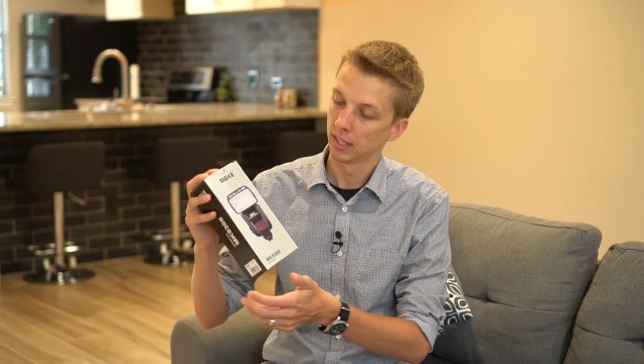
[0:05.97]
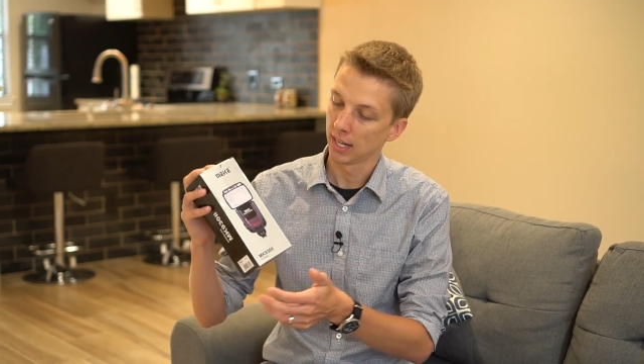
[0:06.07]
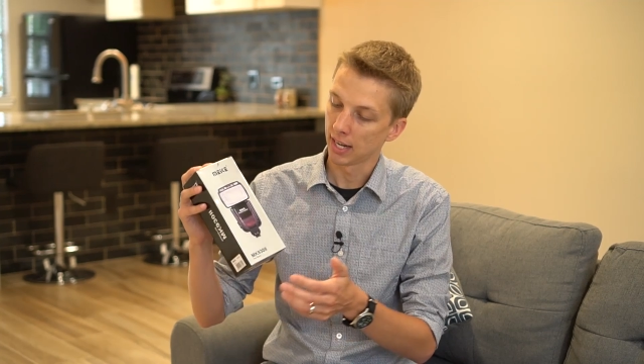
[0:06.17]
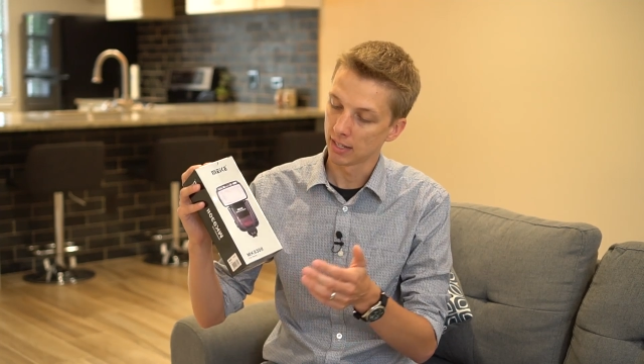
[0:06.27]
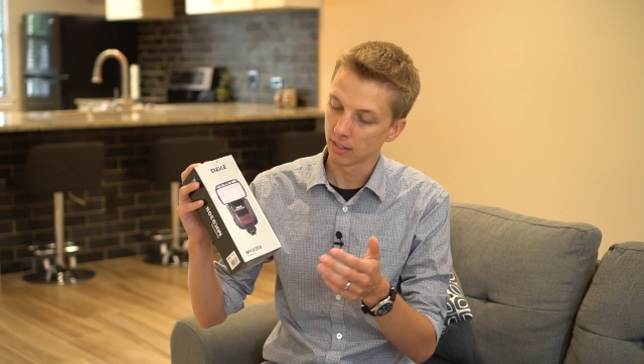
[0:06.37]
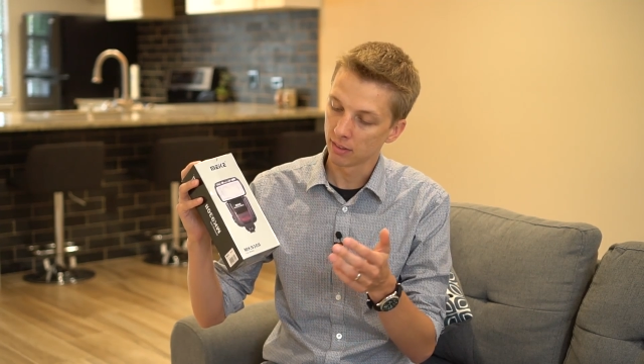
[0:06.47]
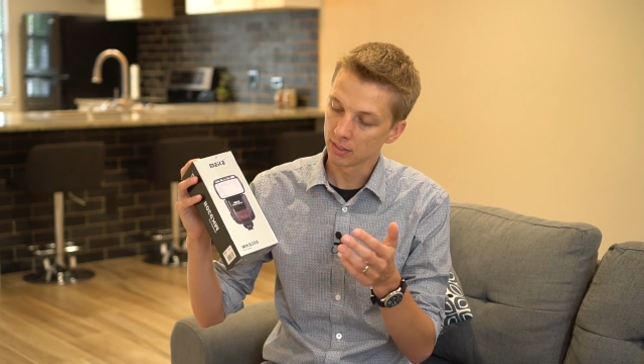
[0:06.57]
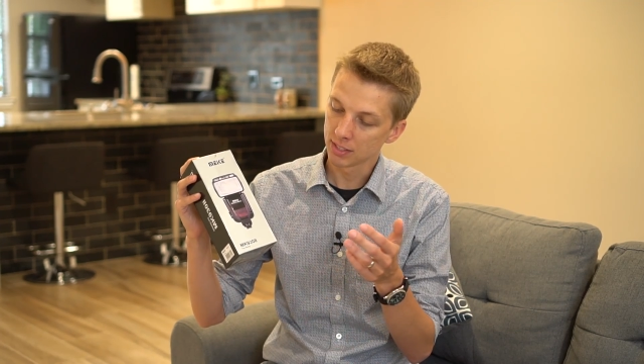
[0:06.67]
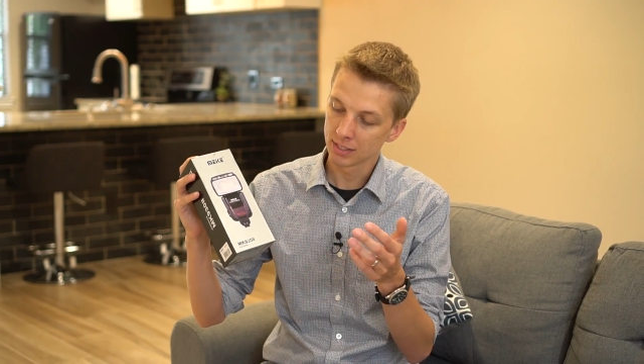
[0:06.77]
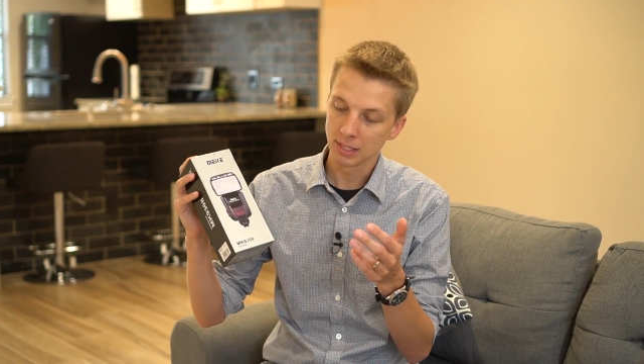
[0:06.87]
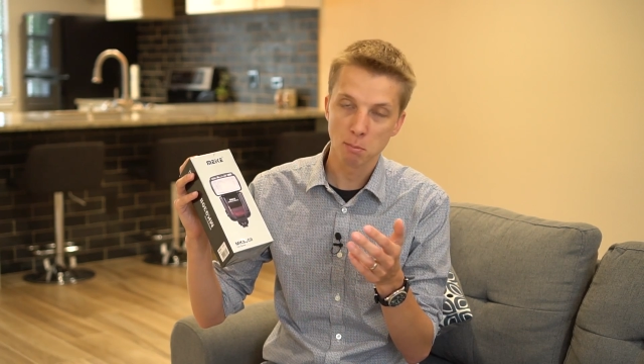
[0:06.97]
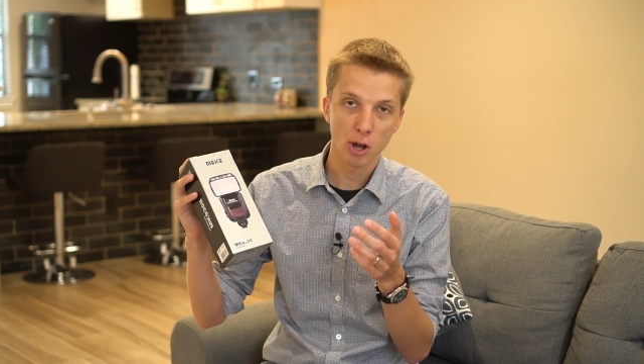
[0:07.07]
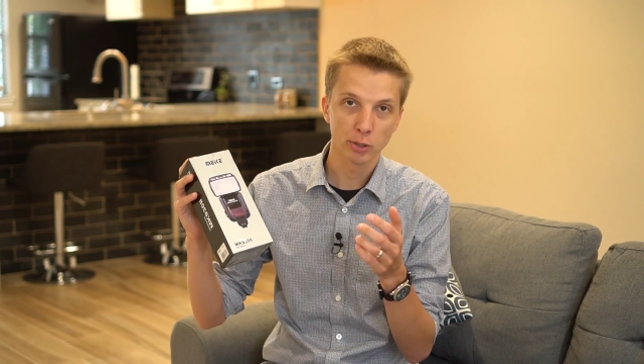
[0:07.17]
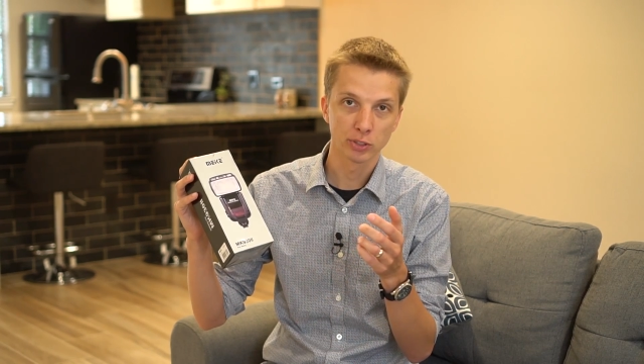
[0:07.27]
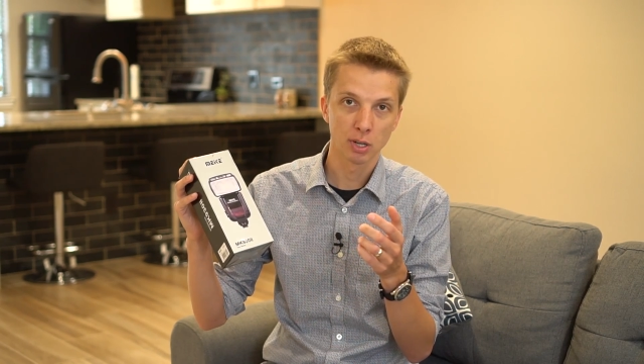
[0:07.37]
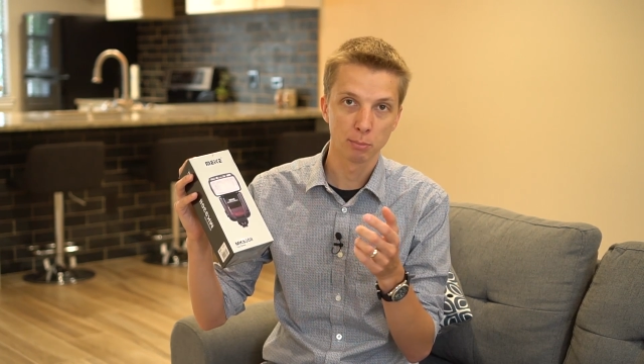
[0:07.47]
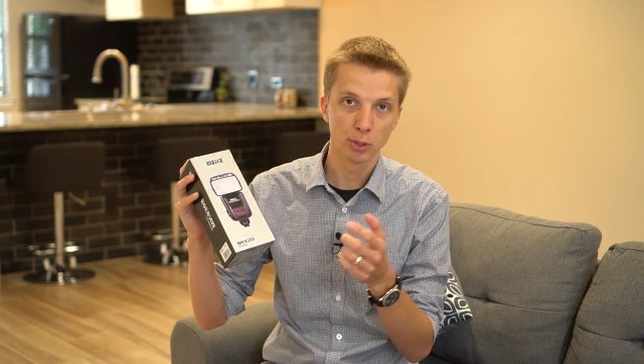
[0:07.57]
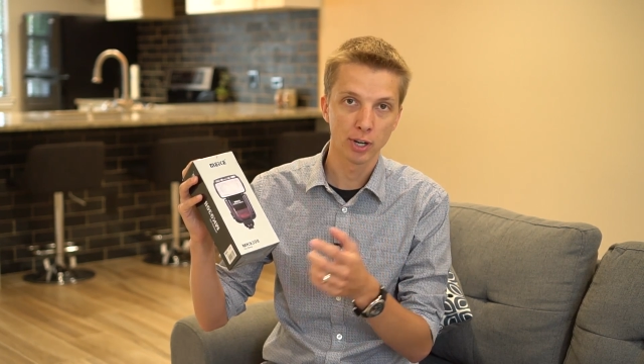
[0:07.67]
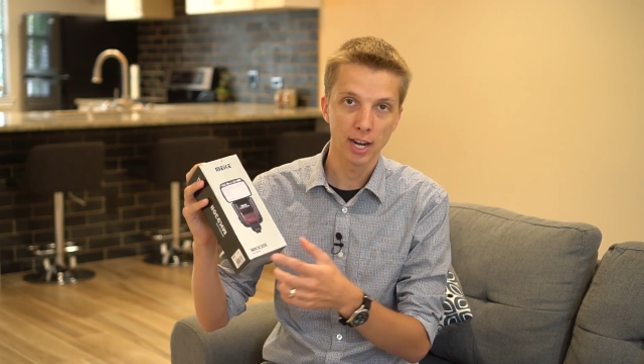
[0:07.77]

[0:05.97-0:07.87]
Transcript: And this is the model number